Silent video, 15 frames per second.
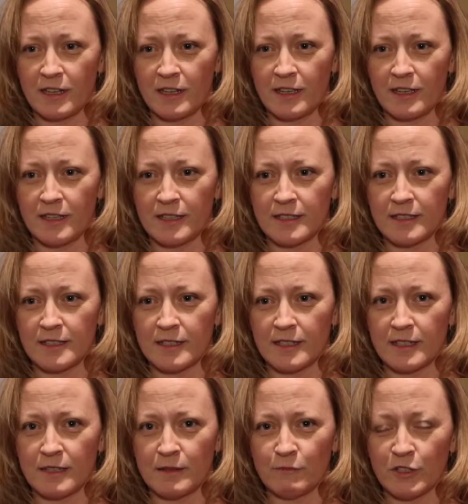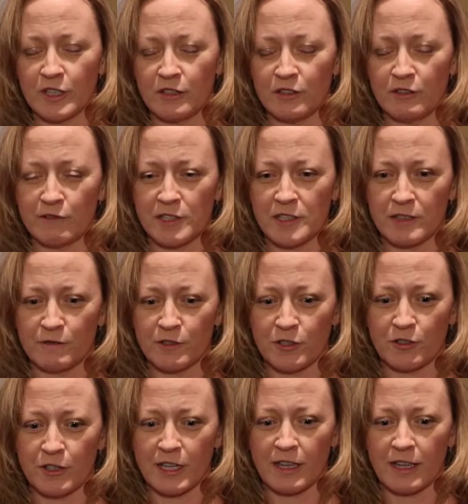and with the University of
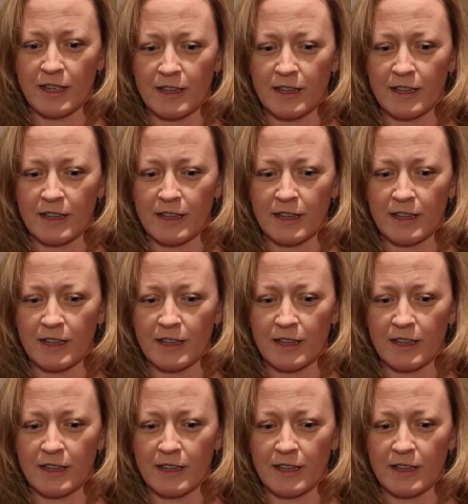Zurich.